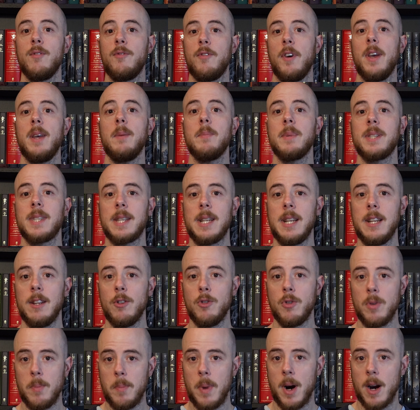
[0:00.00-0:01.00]
famously
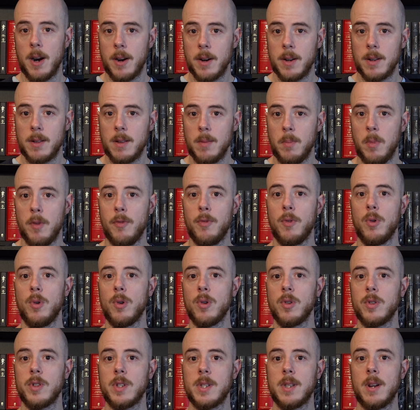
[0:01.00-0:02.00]
remarked
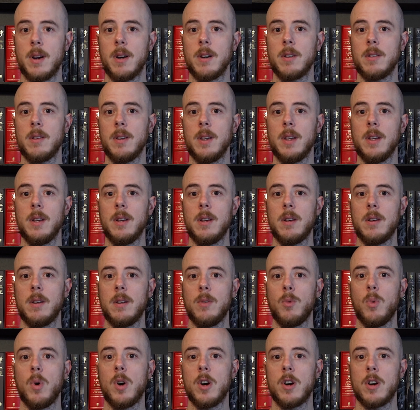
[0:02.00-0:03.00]
before starting
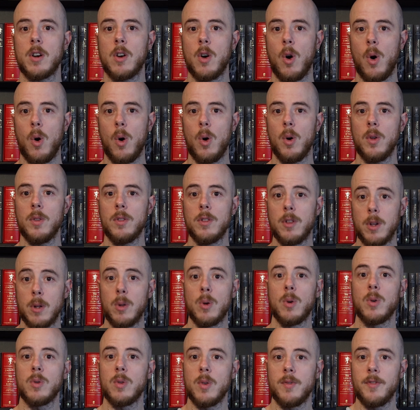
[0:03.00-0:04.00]
work on The
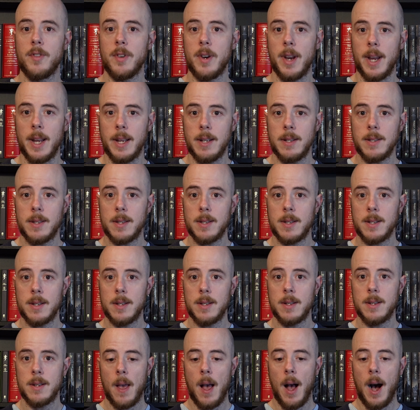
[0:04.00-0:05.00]
Lord of the Rings,
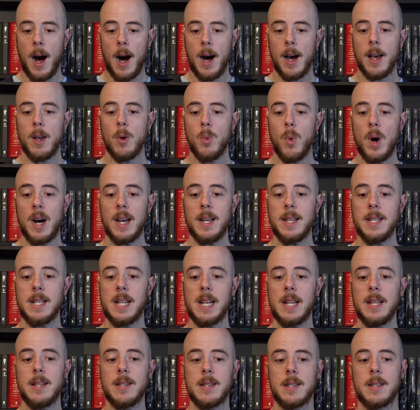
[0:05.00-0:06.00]
"I
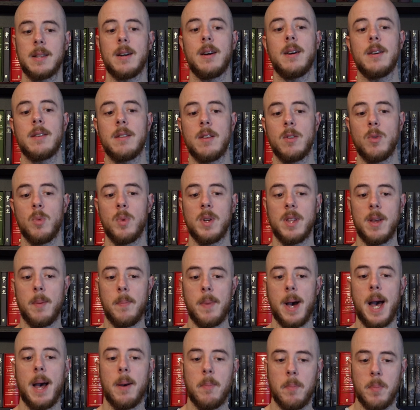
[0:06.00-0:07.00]
wisely started with a
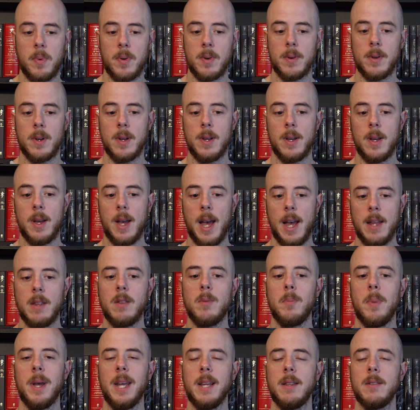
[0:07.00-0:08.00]
map
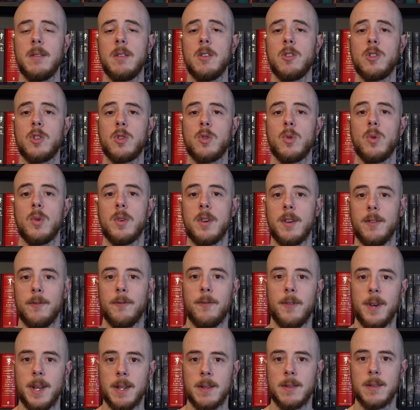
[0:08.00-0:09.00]
and made the story
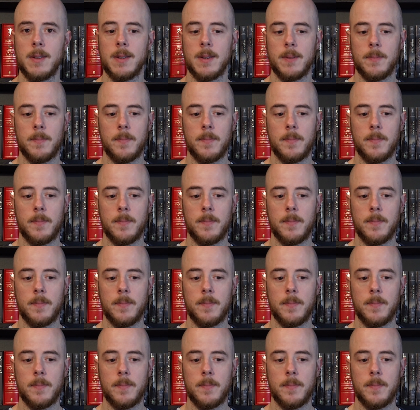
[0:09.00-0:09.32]
fit."